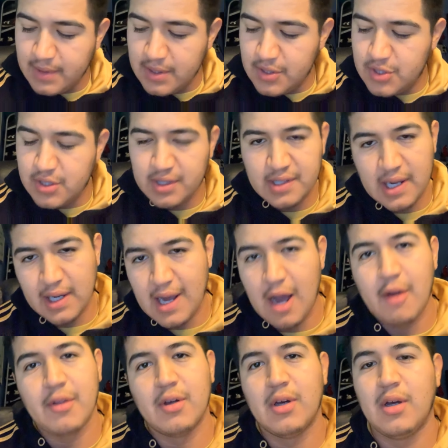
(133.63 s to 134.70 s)
Just like
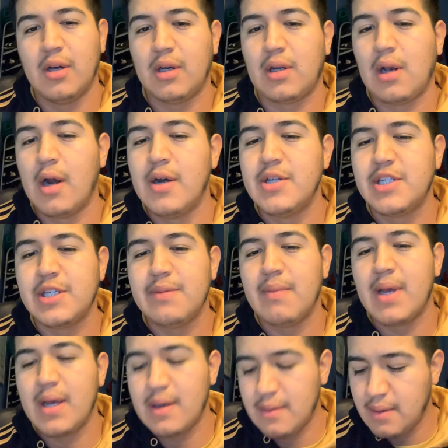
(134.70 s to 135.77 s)
how the
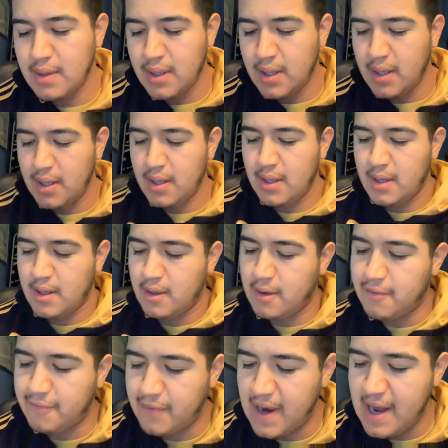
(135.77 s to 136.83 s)
clergymen
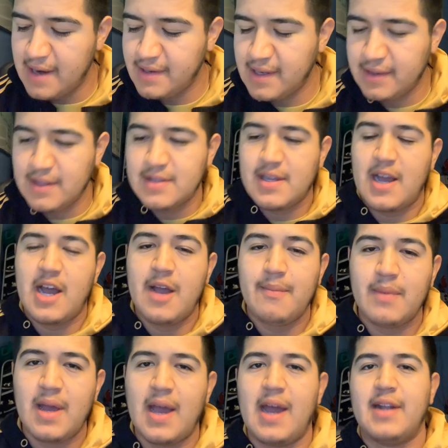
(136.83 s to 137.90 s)
of France at the
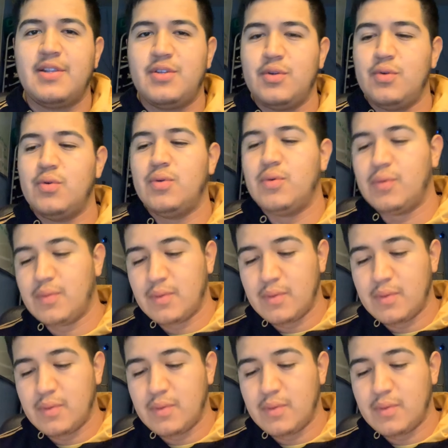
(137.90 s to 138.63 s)
time had to